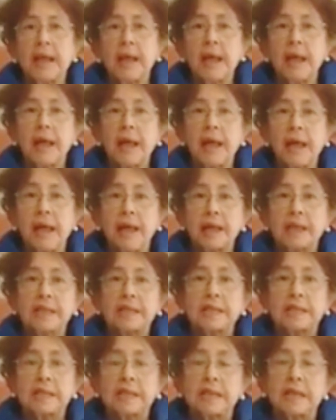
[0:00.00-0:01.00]

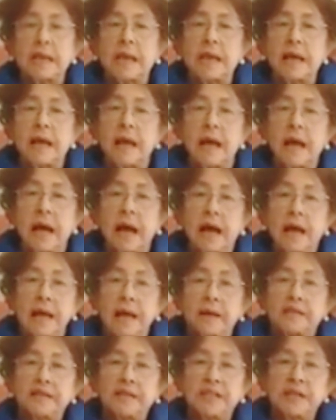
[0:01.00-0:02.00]
And I
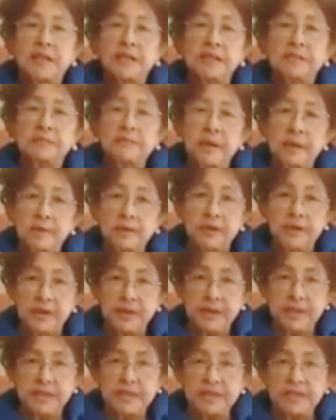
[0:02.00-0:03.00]
have certain
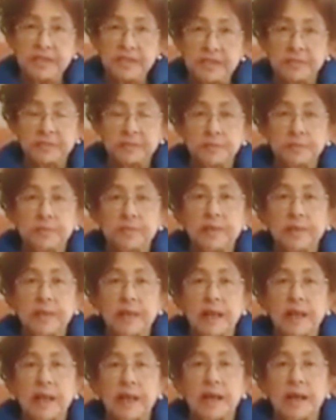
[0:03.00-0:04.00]
memories,
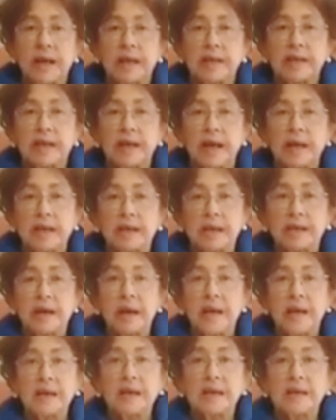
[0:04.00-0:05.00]
like
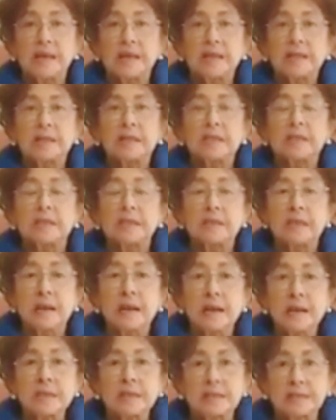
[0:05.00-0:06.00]
I heard
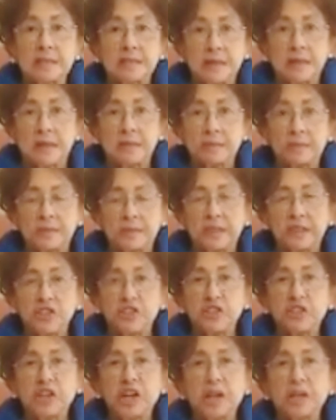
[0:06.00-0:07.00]
non-stop the
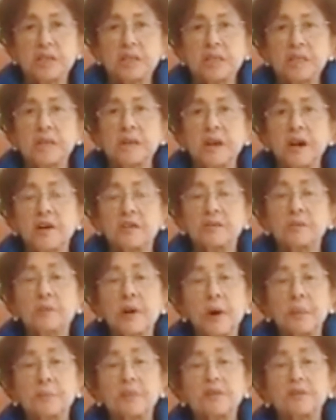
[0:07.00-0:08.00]
chanting of
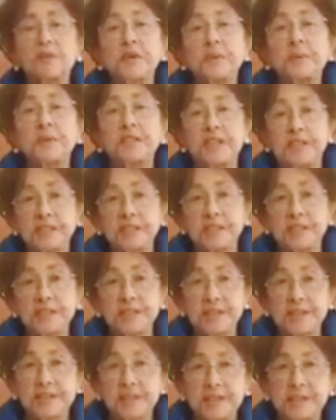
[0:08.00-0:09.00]
mobs from a
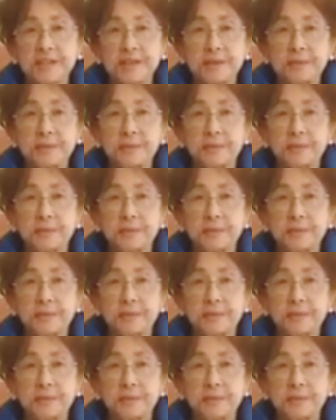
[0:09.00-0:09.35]
distance.